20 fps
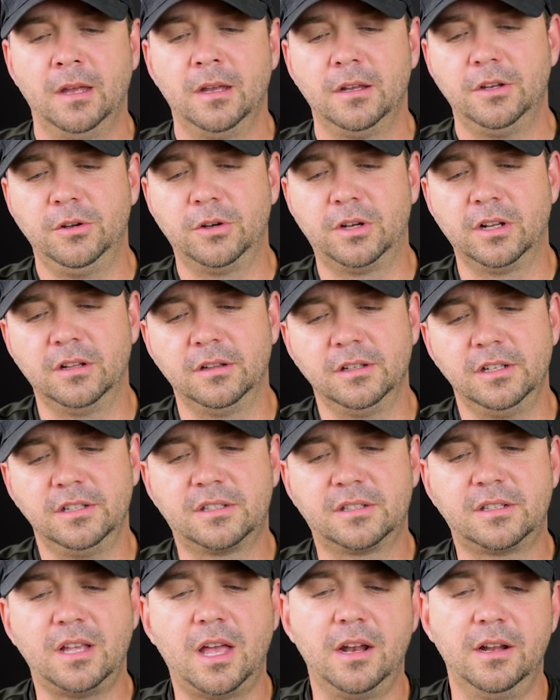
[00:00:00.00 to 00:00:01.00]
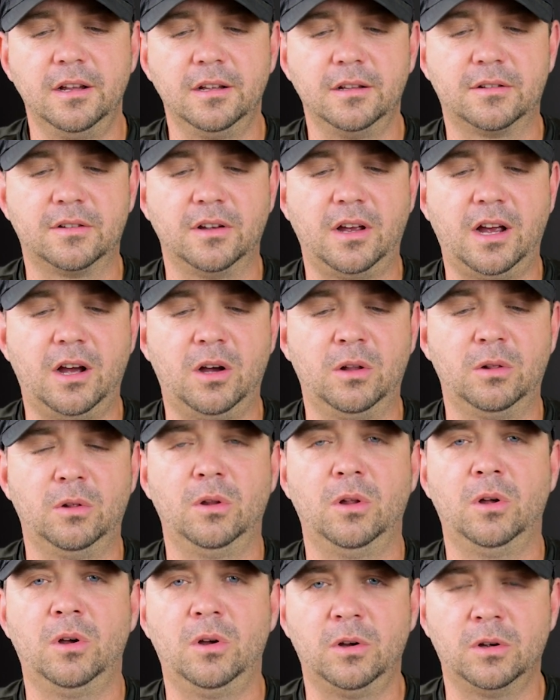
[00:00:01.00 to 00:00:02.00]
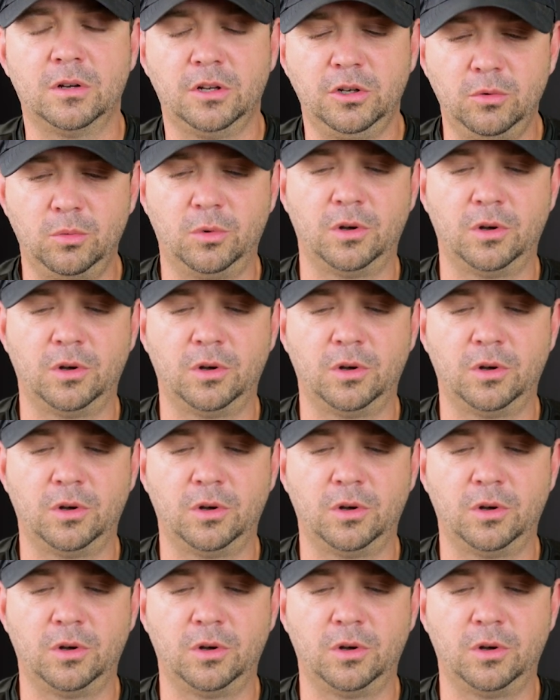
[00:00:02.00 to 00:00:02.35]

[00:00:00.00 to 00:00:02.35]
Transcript: you can at least set it to how long you